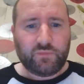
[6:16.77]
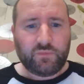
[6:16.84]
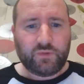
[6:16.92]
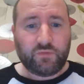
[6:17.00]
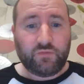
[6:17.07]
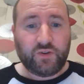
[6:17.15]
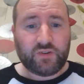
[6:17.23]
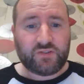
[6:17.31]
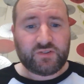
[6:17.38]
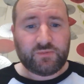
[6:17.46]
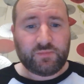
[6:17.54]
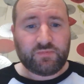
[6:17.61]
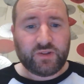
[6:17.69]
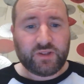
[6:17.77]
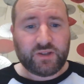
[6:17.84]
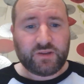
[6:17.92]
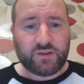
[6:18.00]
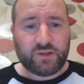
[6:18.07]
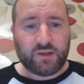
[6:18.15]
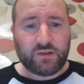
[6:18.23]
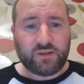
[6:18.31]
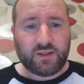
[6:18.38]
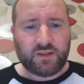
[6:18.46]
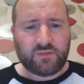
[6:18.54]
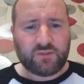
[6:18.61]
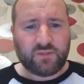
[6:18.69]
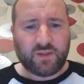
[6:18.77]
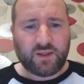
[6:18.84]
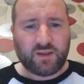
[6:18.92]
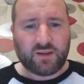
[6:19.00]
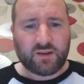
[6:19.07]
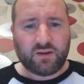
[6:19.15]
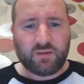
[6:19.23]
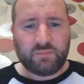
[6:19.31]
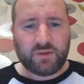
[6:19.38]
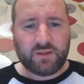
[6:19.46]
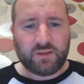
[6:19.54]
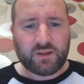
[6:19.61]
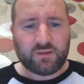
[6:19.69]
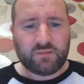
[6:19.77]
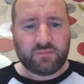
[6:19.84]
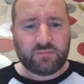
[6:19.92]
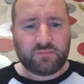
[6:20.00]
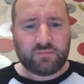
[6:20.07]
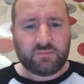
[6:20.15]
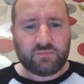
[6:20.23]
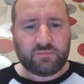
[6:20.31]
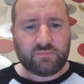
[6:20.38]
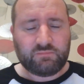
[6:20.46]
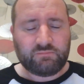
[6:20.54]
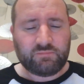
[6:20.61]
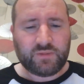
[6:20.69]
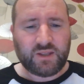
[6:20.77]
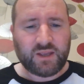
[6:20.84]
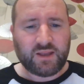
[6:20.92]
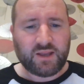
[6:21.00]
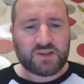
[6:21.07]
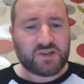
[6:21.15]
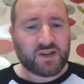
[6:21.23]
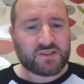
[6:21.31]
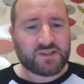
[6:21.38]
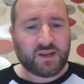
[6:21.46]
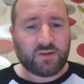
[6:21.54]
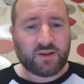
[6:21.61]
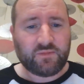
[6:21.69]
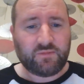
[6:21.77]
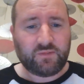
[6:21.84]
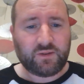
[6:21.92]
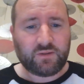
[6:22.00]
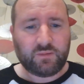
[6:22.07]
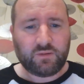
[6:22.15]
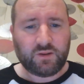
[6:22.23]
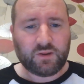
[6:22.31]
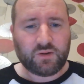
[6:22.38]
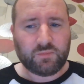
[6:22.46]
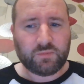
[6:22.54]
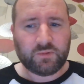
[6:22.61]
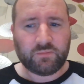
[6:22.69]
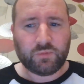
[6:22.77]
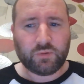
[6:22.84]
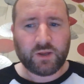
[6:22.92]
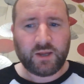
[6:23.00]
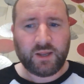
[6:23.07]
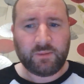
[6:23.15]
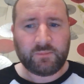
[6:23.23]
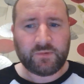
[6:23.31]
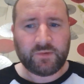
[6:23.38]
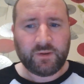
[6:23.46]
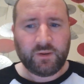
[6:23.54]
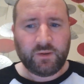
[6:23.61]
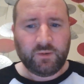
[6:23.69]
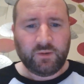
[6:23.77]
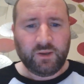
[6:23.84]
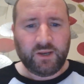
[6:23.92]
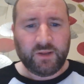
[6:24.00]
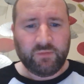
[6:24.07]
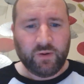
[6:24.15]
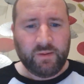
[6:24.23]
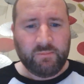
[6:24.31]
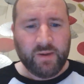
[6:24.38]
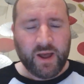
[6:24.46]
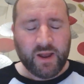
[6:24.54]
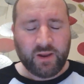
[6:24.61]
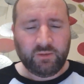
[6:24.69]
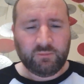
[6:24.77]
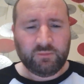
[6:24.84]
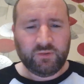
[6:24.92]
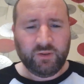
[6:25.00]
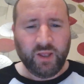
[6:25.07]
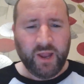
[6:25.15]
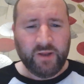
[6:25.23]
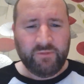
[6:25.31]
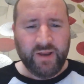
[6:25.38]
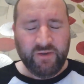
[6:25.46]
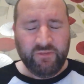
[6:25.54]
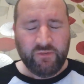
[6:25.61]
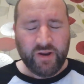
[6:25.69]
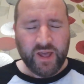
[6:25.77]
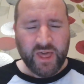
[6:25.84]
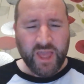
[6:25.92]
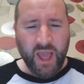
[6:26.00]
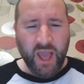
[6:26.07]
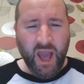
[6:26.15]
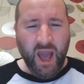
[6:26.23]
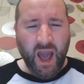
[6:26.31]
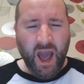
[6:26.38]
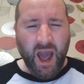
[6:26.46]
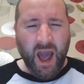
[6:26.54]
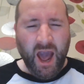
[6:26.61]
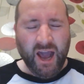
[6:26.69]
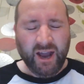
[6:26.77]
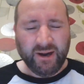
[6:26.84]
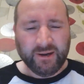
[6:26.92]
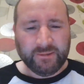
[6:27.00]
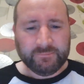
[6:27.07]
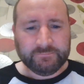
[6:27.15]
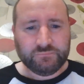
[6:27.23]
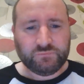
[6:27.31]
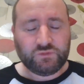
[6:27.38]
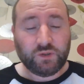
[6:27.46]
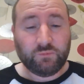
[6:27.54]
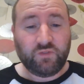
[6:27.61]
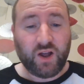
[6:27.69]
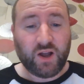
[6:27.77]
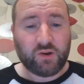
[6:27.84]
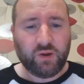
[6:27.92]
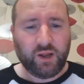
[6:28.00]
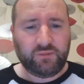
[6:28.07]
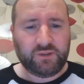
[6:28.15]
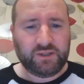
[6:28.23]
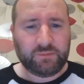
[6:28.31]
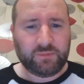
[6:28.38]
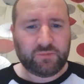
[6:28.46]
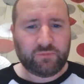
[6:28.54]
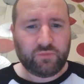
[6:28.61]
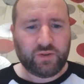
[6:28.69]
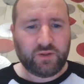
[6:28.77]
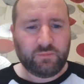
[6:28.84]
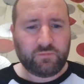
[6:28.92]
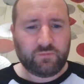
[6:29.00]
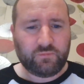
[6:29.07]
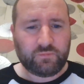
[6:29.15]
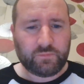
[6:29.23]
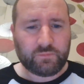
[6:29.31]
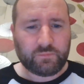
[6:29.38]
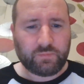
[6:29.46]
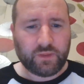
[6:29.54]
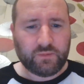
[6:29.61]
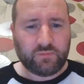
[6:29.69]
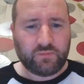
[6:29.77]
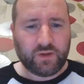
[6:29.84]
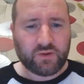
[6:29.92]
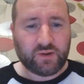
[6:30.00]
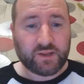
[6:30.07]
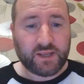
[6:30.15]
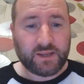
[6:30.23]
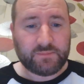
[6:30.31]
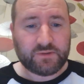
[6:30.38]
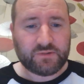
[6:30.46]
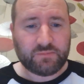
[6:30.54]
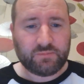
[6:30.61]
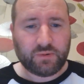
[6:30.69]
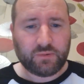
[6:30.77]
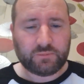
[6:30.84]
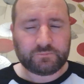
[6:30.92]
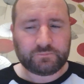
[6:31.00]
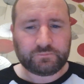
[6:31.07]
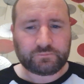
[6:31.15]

The first two were brilliant, and then after that I got a bit like, yeah, I checked out after couple of more games. I never went back. I've never really done Far Cry. I think I might review the Far Cry games at some point.